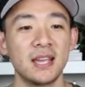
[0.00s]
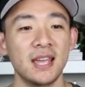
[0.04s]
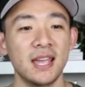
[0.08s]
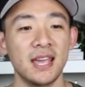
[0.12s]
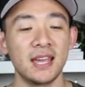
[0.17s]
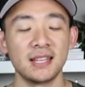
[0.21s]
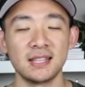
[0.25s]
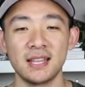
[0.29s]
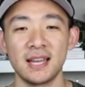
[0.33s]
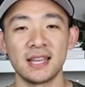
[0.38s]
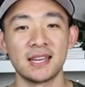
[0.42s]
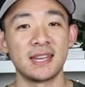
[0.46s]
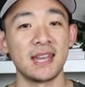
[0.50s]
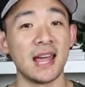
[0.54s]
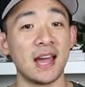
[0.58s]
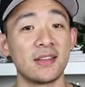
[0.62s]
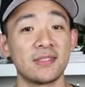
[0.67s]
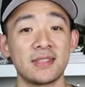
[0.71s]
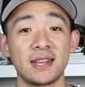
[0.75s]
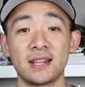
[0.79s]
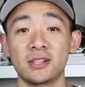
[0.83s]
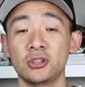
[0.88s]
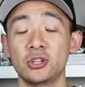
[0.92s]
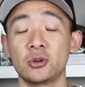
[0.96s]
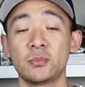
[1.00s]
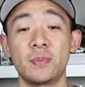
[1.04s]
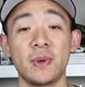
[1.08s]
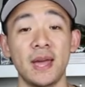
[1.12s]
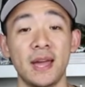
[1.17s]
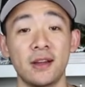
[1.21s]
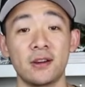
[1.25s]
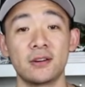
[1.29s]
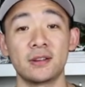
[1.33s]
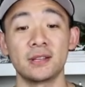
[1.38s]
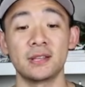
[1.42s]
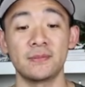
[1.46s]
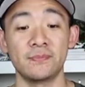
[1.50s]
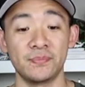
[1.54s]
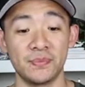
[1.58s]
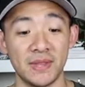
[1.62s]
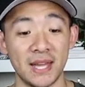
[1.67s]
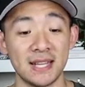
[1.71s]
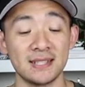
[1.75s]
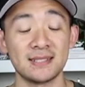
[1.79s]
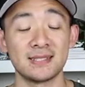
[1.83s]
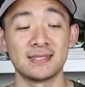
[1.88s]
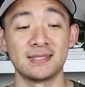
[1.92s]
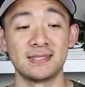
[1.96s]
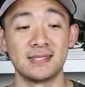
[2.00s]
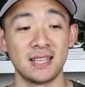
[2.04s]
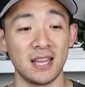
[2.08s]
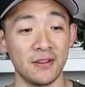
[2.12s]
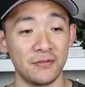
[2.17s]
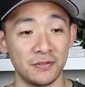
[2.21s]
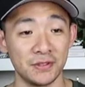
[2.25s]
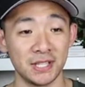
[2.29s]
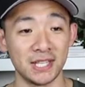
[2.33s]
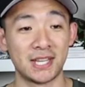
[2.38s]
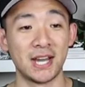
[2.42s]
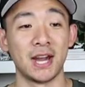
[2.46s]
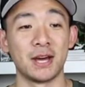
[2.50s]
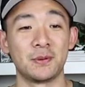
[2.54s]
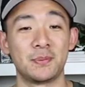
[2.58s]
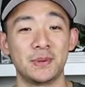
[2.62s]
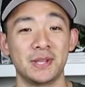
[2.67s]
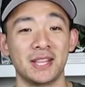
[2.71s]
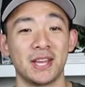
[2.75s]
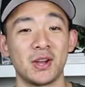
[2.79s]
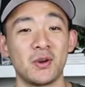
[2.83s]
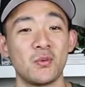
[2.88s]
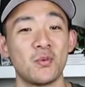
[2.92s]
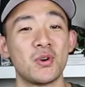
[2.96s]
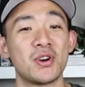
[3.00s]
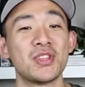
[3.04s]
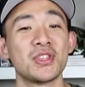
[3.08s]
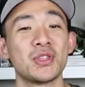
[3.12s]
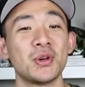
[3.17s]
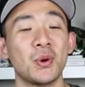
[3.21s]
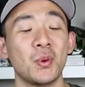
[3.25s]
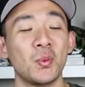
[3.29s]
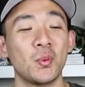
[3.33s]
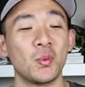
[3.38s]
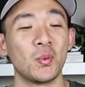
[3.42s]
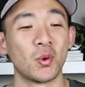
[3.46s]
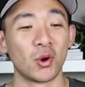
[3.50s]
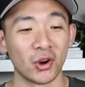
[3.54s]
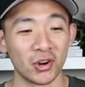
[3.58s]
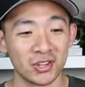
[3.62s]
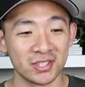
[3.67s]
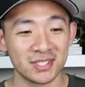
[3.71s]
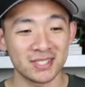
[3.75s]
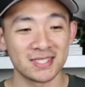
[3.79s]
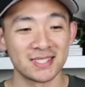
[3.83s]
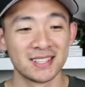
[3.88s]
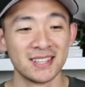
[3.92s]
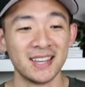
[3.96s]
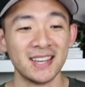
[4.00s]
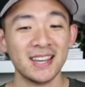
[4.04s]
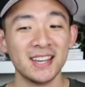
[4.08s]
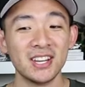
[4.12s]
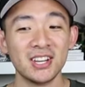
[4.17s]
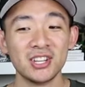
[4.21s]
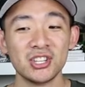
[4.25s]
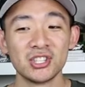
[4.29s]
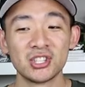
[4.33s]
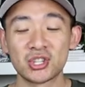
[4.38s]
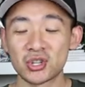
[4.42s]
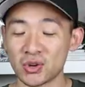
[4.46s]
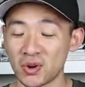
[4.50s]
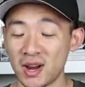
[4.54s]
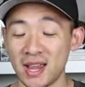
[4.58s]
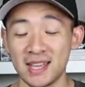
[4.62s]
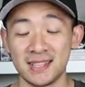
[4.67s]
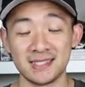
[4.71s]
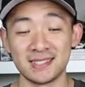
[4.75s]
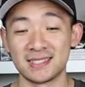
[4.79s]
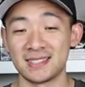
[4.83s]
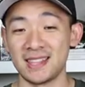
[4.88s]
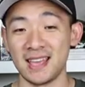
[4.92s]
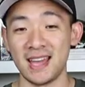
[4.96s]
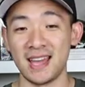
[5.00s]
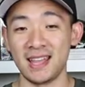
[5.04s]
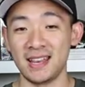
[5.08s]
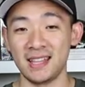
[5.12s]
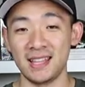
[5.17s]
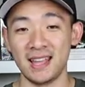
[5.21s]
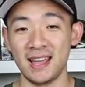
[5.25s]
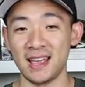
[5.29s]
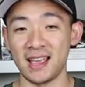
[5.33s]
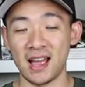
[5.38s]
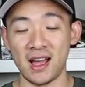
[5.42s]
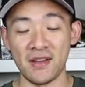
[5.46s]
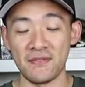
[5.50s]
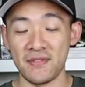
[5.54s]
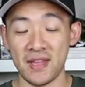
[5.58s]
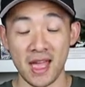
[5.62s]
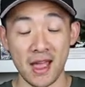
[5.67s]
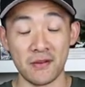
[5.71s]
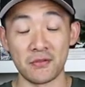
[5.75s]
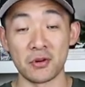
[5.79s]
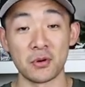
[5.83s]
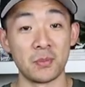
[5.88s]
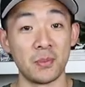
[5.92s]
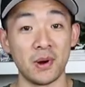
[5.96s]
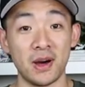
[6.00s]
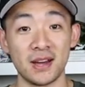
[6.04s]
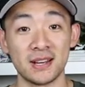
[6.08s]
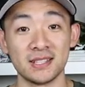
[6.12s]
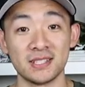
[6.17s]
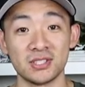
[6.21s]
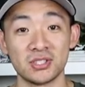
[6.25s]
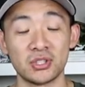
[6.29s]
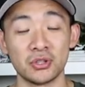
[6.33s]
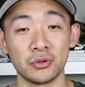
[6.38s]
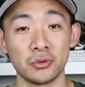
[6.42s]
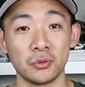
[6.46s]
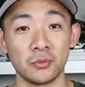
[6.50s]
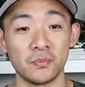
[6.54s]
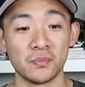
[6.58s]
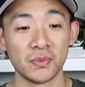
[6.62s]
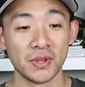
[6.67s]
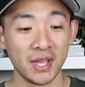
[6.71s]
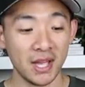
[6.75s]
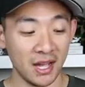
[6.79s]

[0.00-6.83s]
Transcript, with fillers: And like now that I look back on it, that's definitely got to be like one of the worst trends that like I've ever bought into.